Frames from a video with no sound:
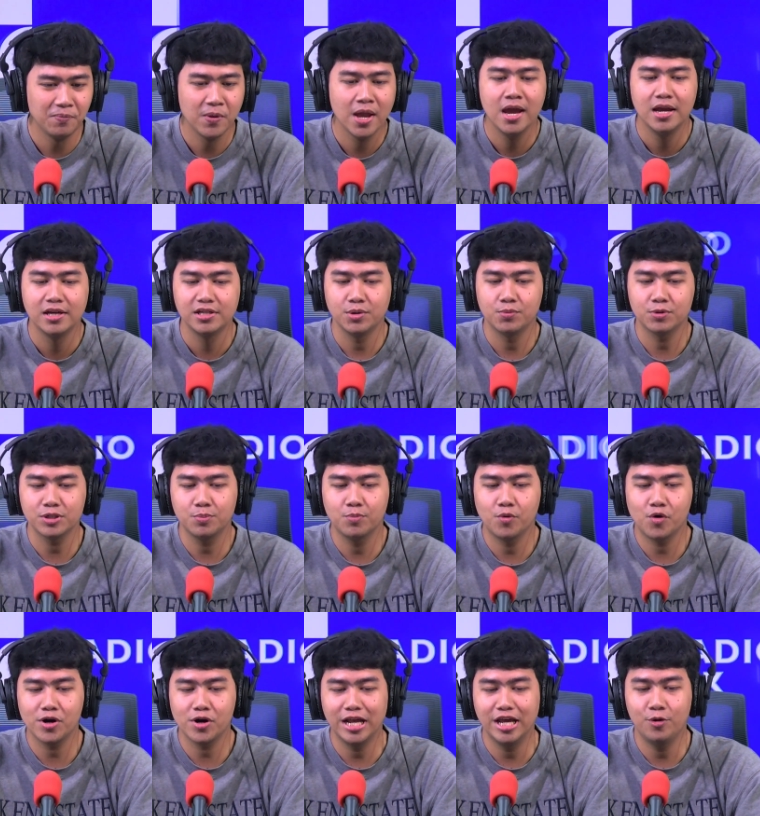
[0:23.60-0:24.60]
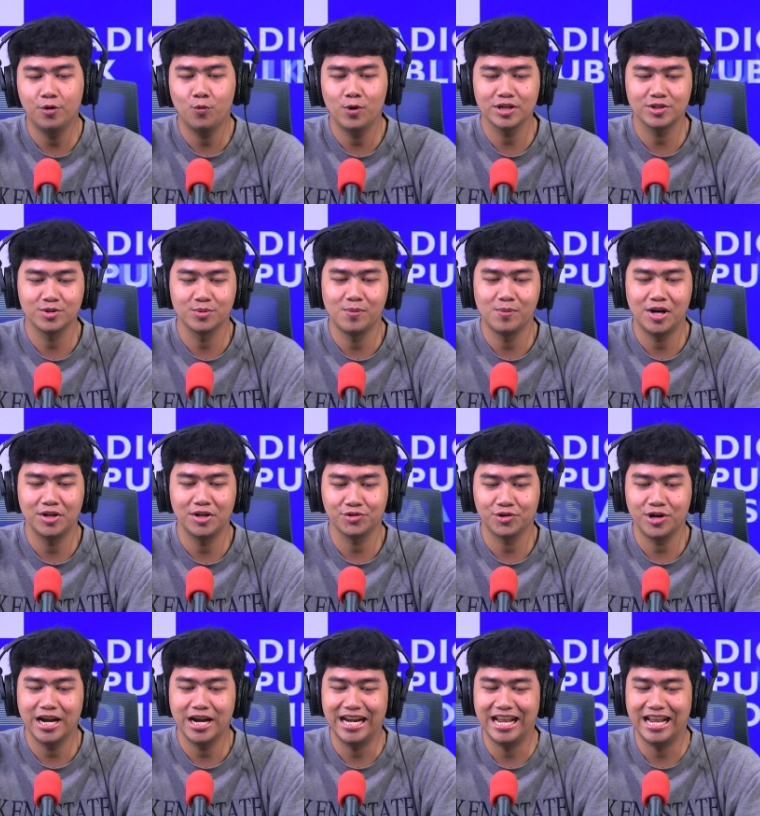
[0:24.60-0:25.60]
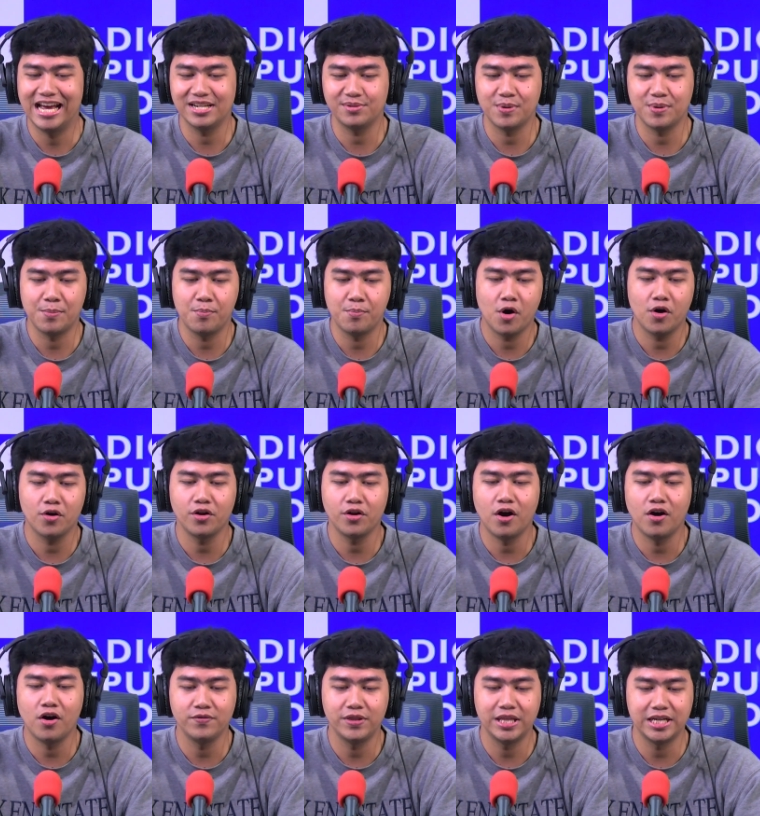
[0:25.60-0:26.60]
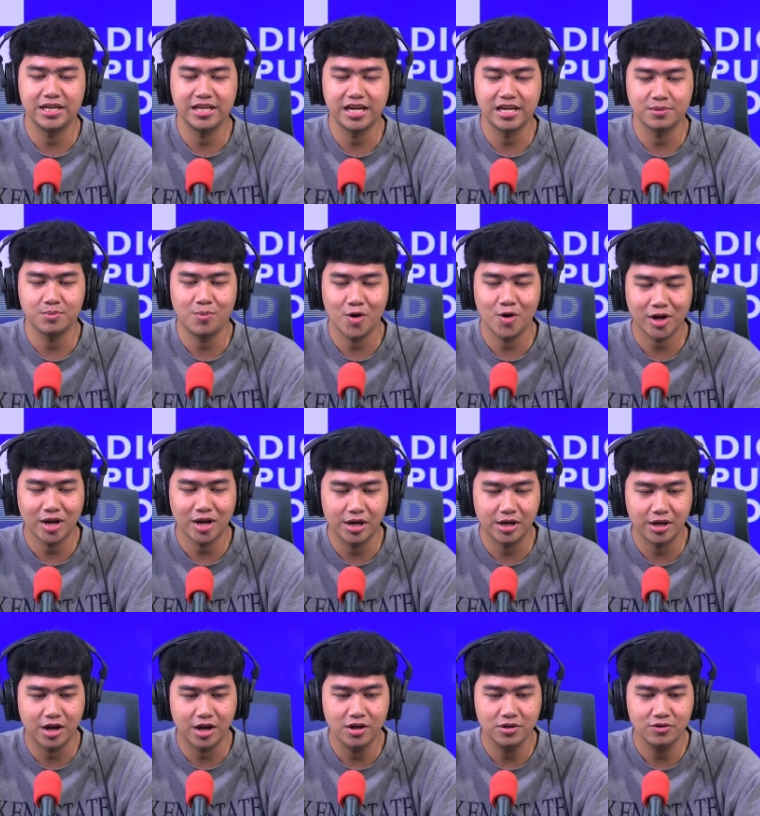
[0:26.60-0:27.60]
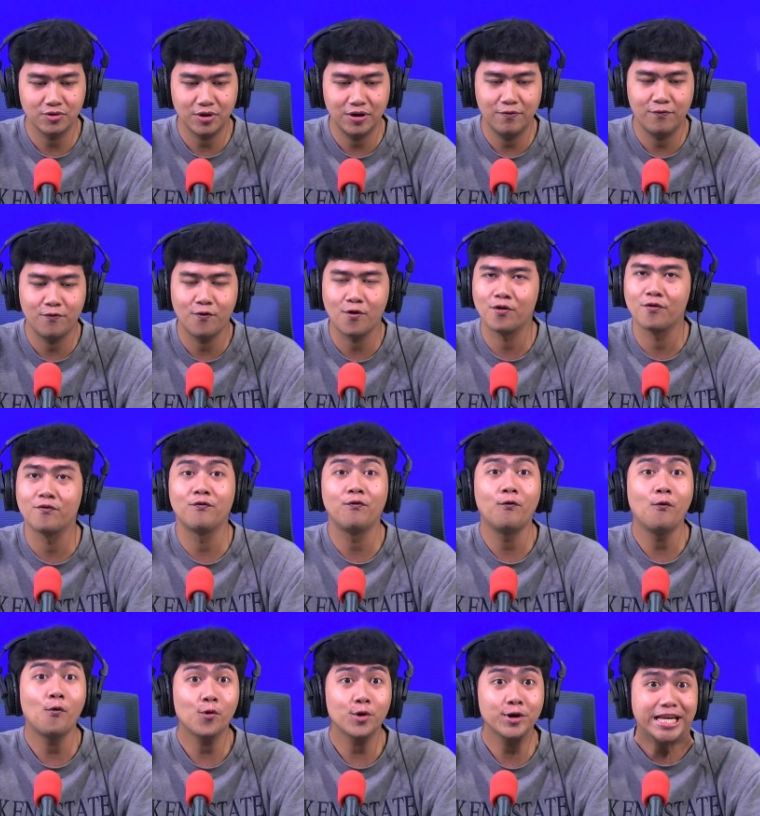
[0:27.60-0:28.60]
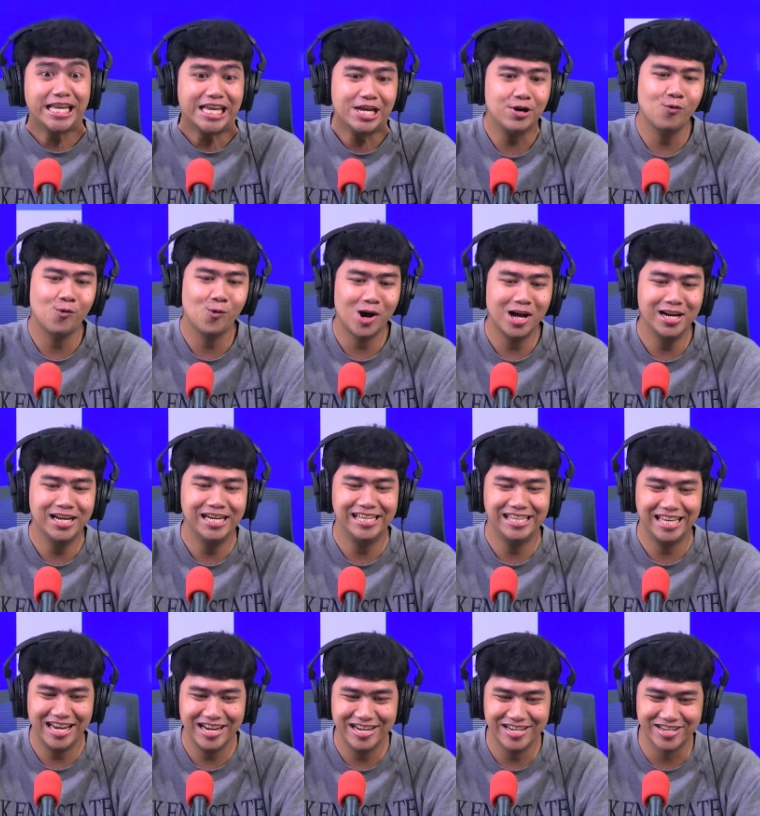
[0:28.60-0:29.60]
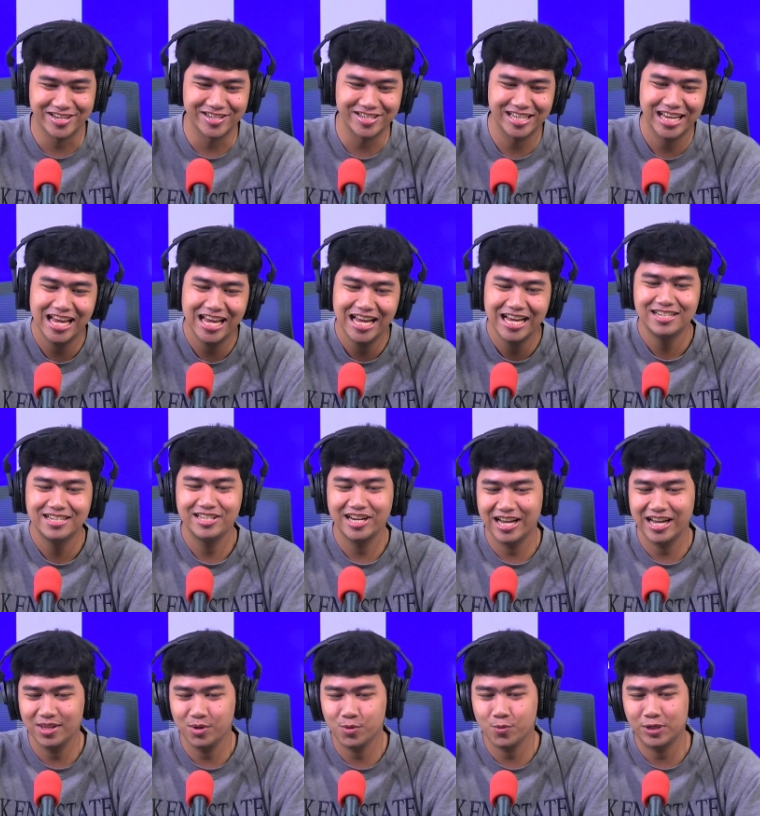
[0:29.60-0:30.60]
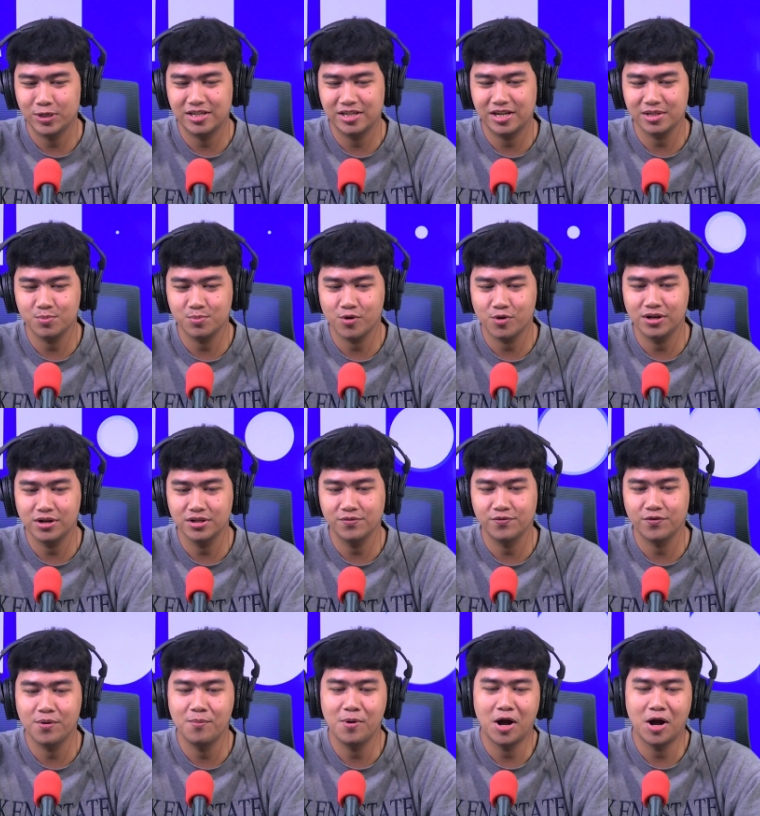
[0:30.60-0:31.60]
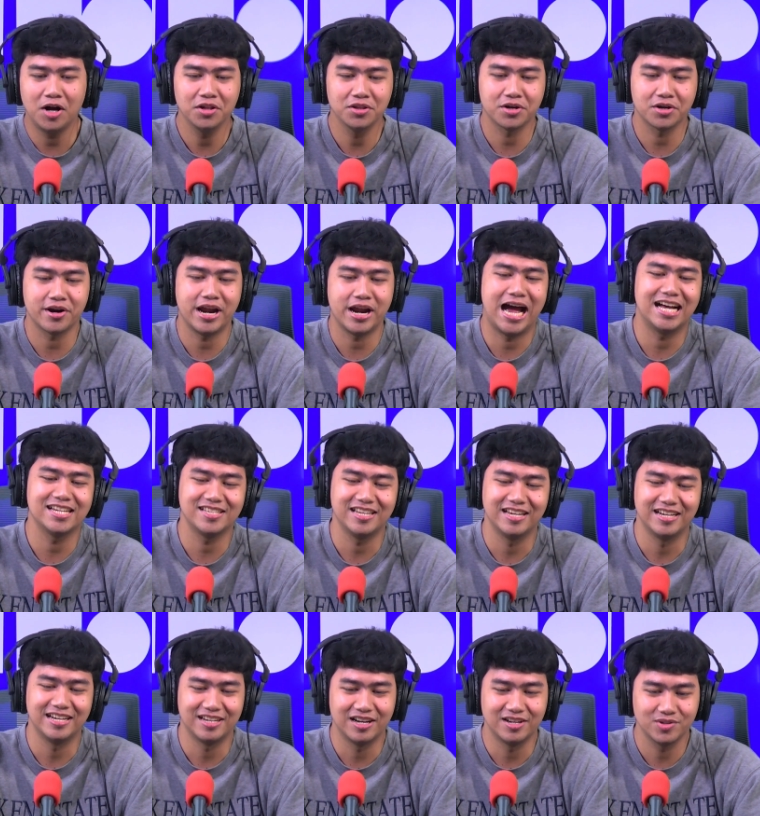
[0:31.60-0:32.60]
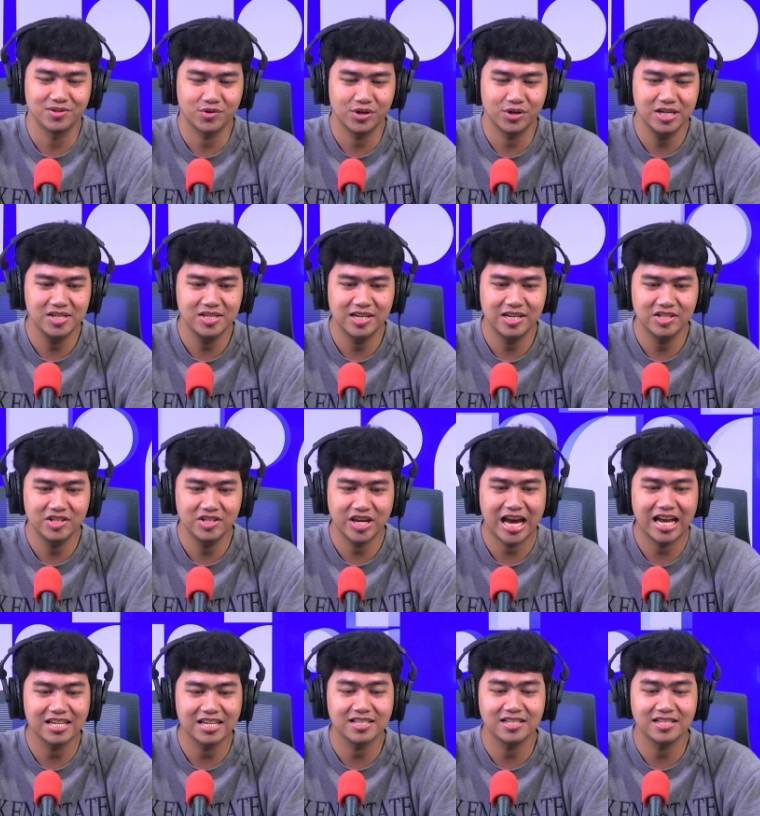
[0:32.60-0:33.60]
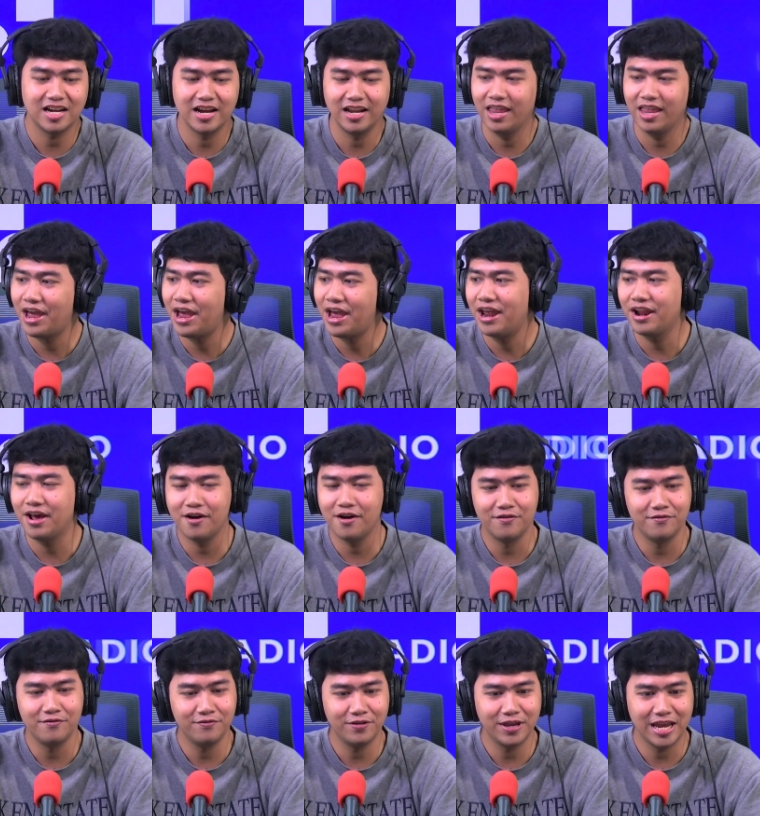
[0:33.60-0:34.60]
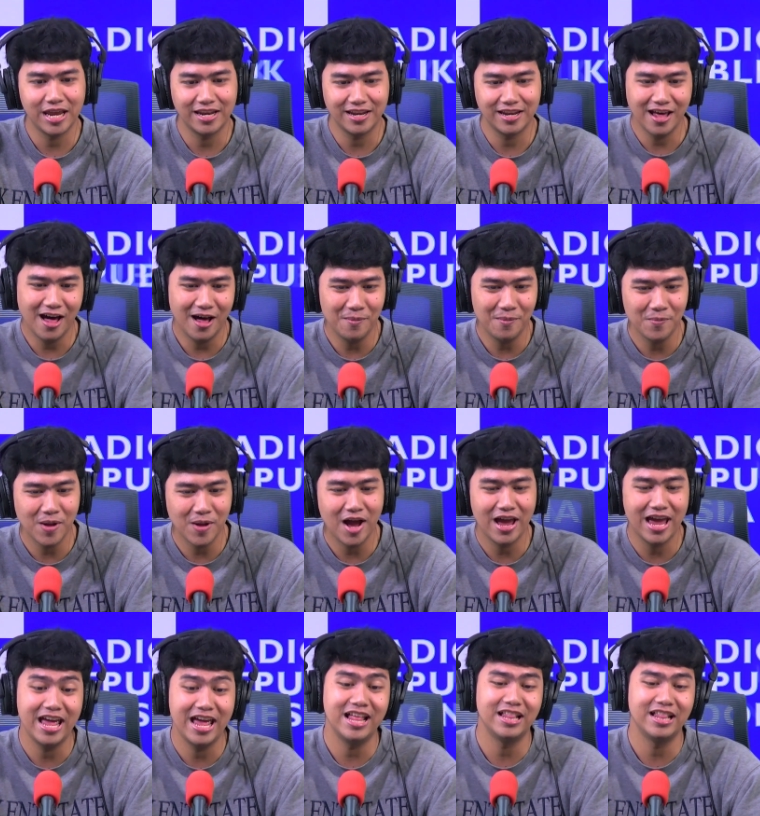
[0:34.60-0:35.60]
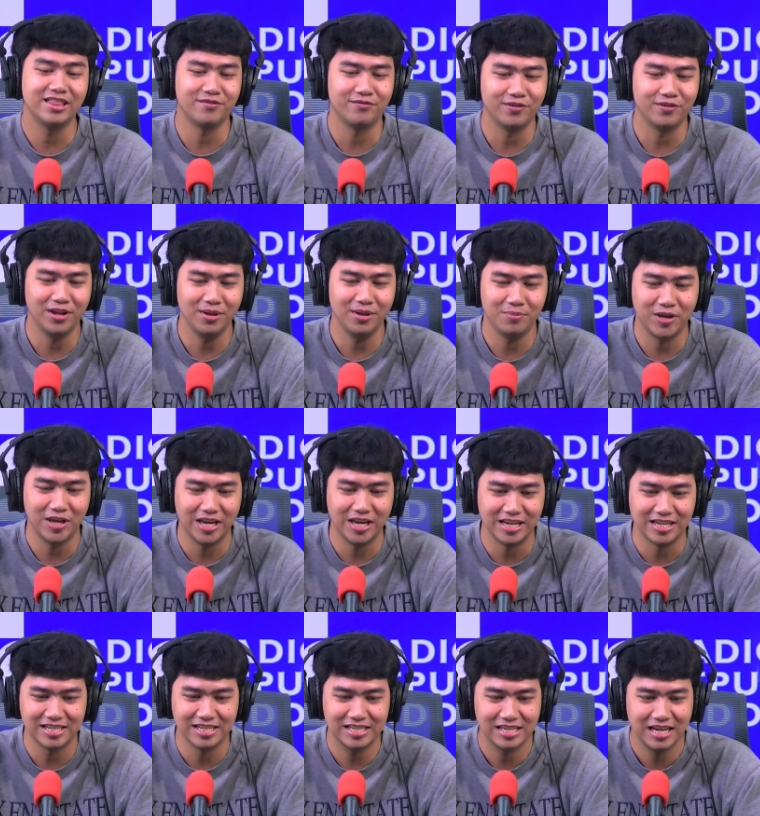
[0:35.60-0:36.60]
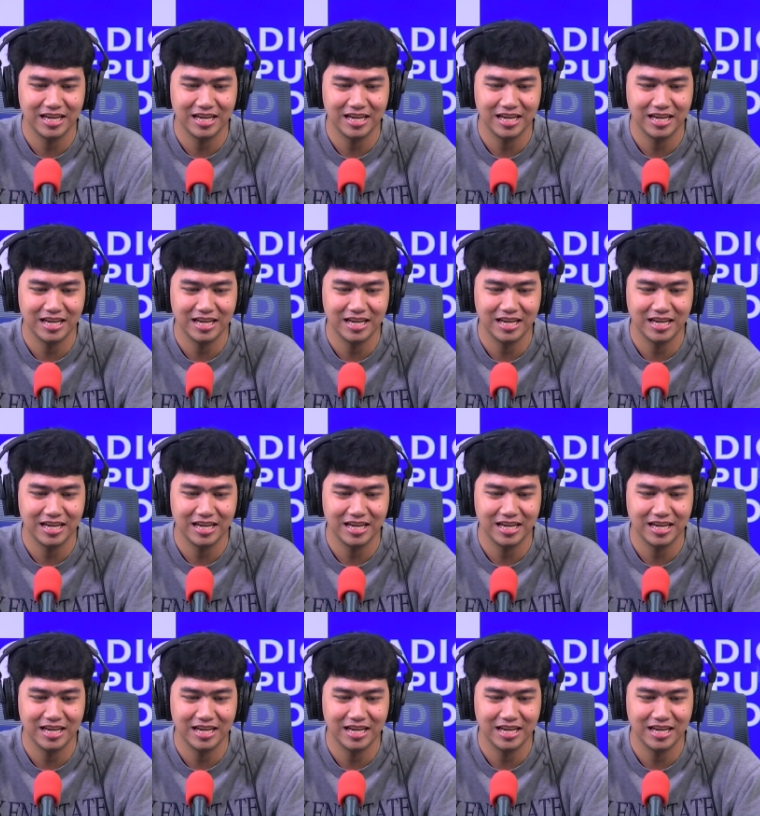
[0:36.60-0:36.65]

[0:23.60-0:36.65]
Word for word: She was born in West Sumatra and has been part of the diaspora in the country for 41 years, together with diasporas from other ASEAN countries such as Thailand, Vietnam, and the Philippines,